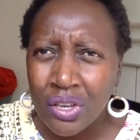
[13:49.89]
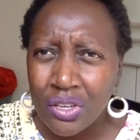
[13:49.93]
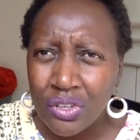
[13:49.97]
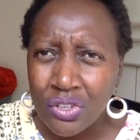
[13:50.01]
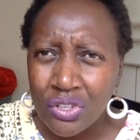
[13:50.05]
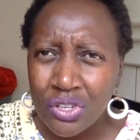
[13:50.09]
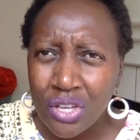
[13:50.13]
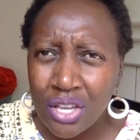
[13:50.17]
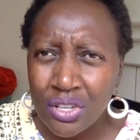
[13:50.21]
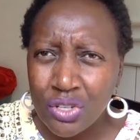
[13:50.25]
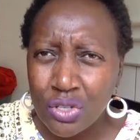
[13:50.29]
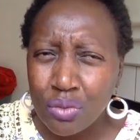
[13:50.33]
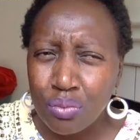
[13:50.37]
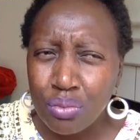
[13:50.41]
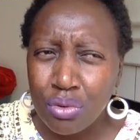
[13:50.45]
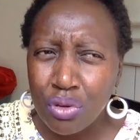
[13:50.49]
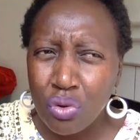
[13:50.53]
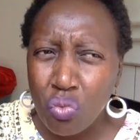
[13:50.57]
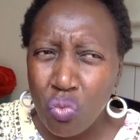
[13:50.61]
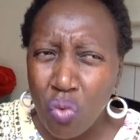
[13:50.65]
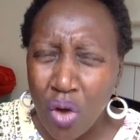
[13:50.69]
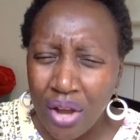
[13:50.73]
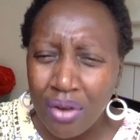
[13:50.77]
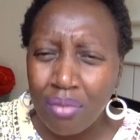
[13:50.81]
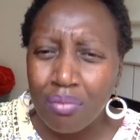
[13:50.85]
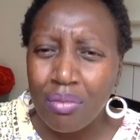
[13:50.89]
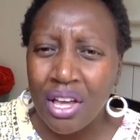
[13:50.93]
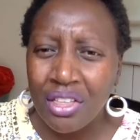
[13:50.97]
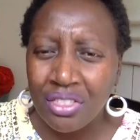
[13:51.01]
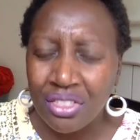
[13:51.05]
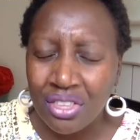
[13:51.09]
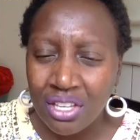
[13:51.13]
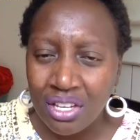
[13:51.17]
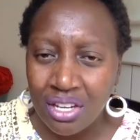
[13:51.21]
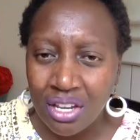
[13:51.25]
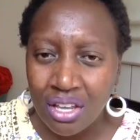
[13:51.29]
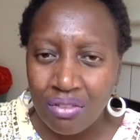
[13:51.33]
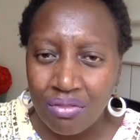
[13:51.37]
It has to be 1
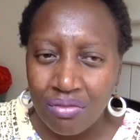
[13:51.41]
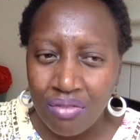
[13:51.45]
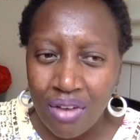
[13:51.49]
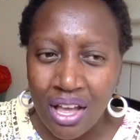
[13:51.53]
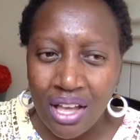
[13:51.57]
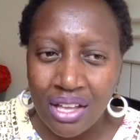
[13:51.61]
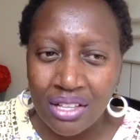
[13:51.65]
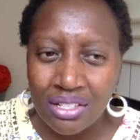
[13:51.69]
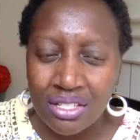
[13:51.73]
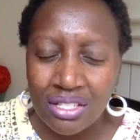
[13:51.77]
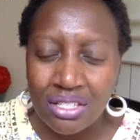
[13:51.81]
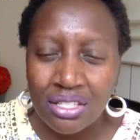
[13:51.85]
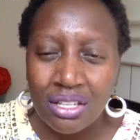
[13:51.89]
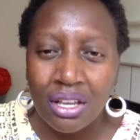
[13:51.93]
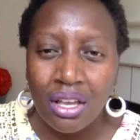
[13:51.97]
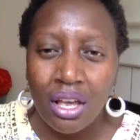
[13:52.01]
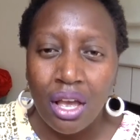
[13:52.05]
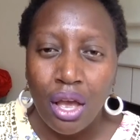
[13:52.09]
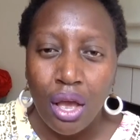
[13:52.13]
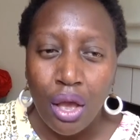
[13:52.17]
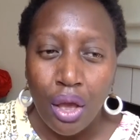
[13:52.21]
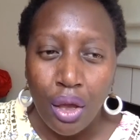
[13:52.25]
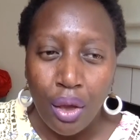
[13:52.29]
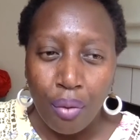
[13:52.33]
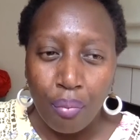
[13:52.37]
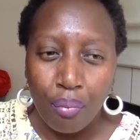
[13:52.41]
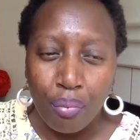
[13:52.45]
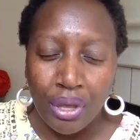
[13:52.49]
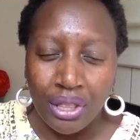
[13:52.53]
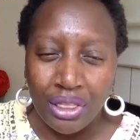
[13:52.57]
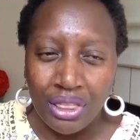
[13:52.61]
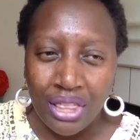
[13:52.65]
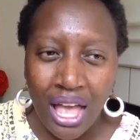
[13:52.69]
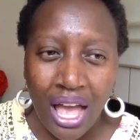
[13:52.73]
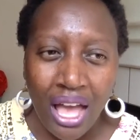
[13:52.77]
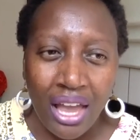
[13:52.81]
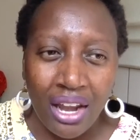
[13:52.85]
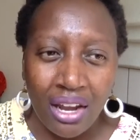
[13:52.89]
month in advance.
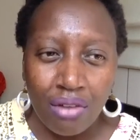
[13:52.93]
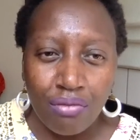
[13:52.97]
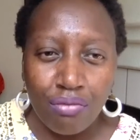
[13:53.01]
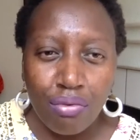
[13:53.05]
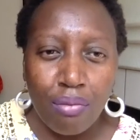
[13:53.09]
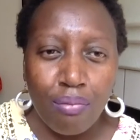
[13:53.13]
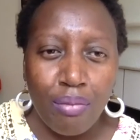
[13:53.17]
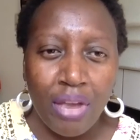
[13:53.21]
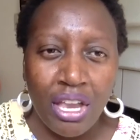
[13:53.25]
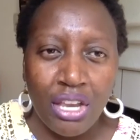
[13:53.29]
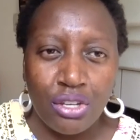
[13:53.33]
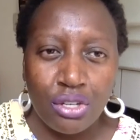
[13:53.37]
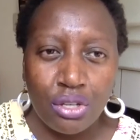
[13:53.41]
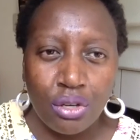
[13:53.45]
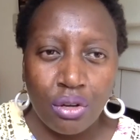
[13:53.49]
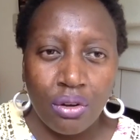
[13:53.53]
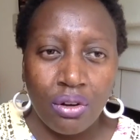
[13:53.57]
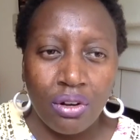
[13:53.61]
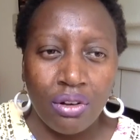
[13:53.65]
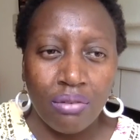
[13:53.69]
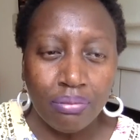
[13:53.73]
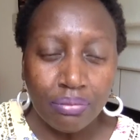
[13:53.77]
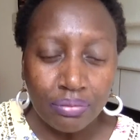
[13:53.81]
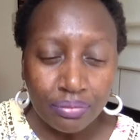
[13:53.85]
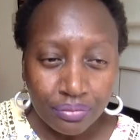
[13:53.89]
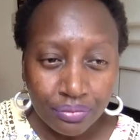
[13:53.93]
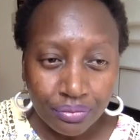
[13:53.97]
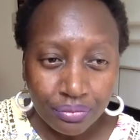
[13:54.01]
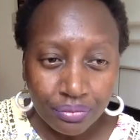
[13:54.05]
But that information